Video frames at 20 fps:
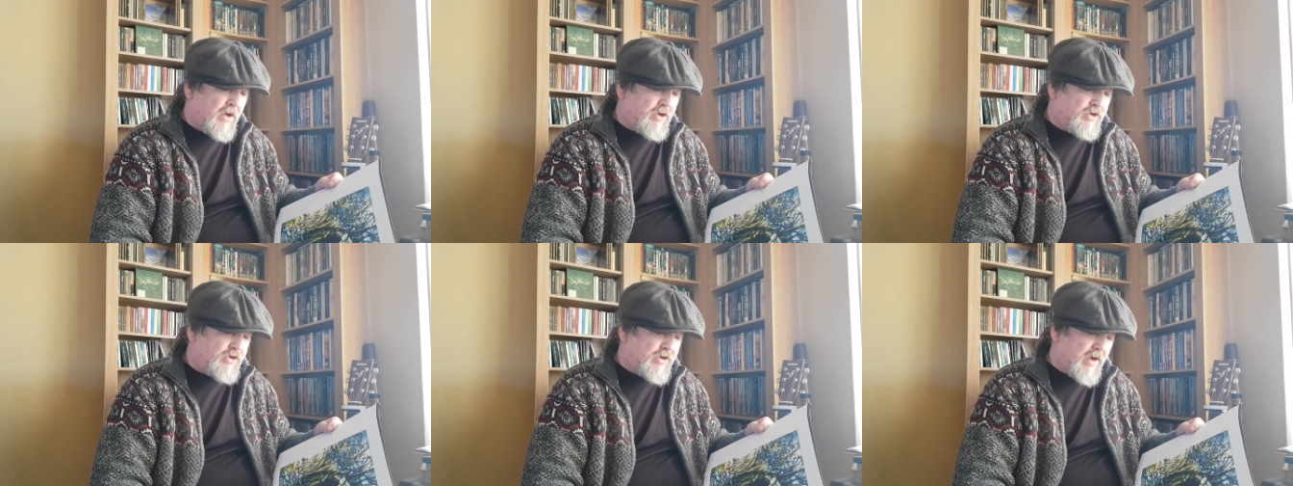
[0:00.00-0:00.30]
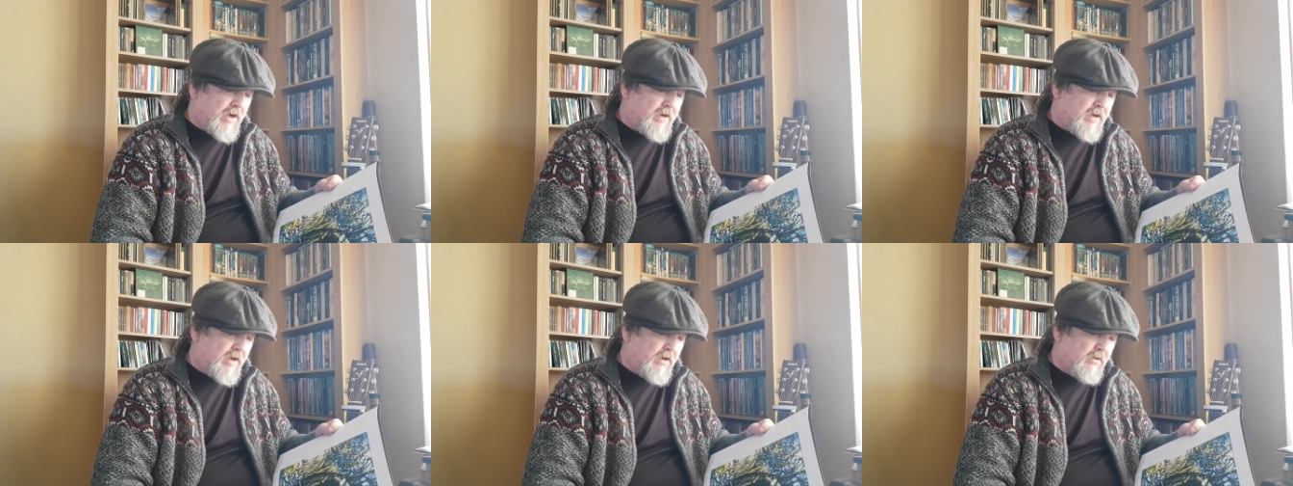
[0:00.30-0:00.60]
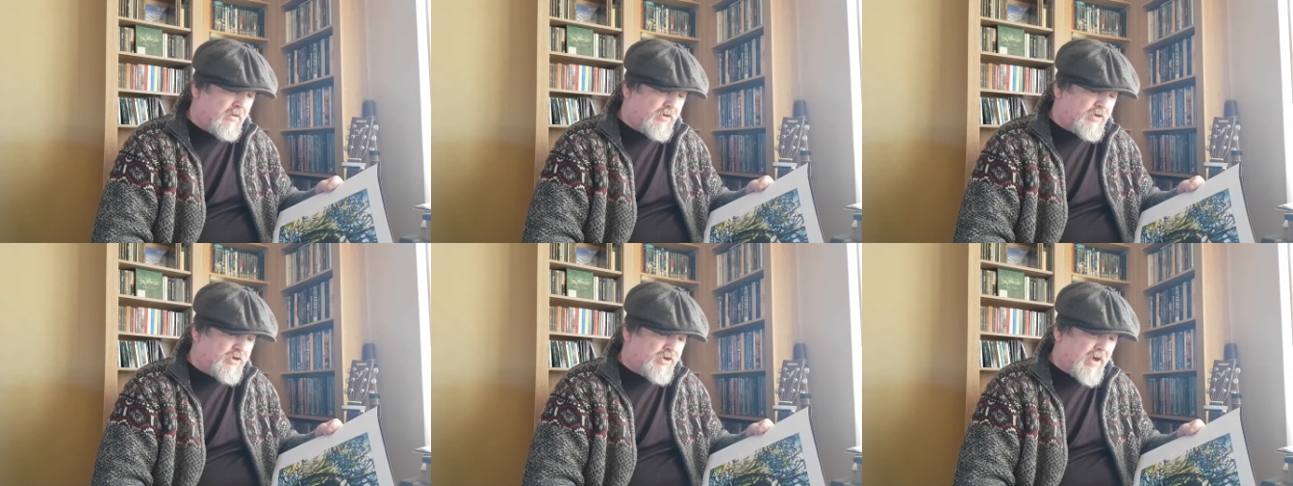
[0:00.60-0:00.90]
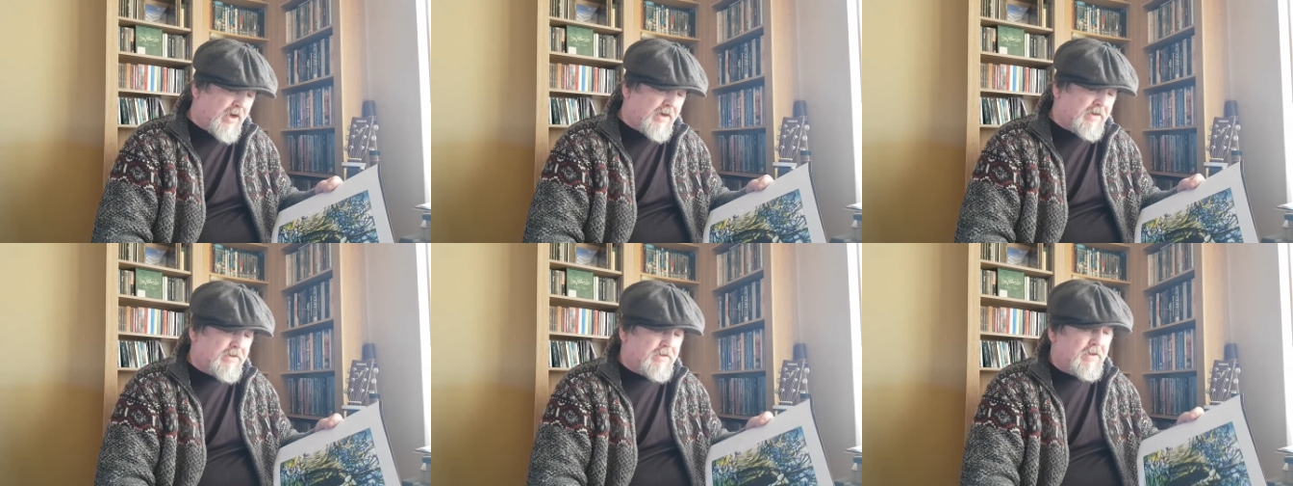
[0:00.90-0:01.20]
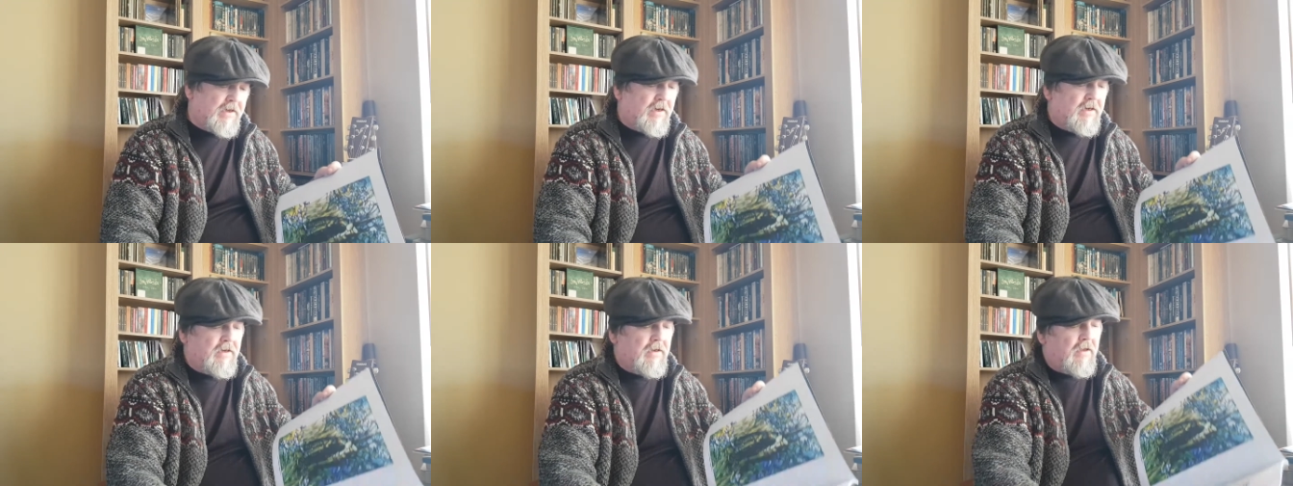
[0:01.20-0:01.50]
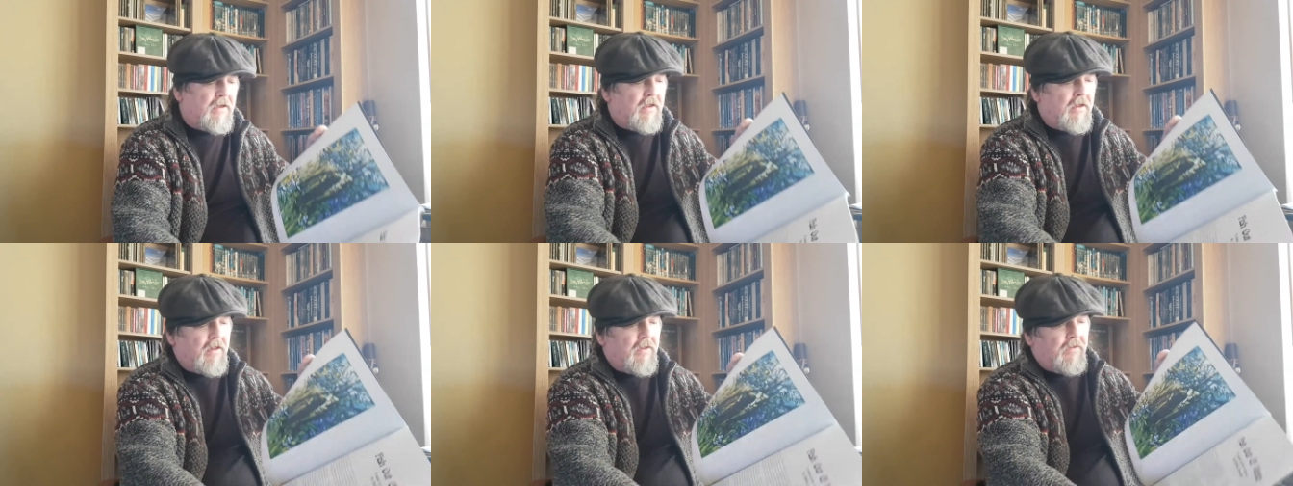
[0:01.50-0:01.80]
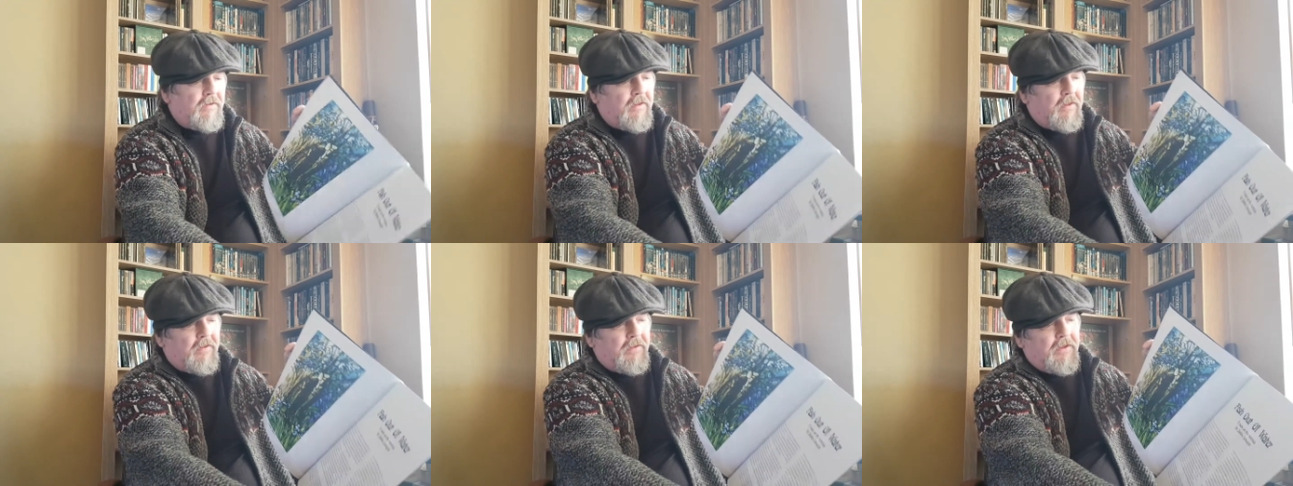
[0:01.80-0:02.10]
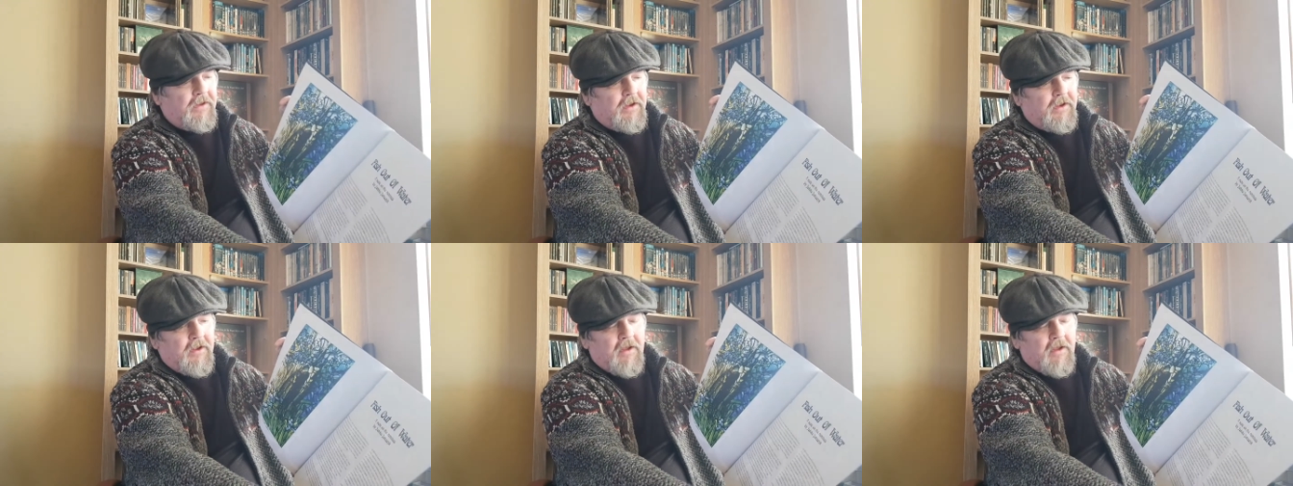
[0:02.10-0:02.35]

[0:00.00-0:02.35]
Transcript: Jacko Jaksic on the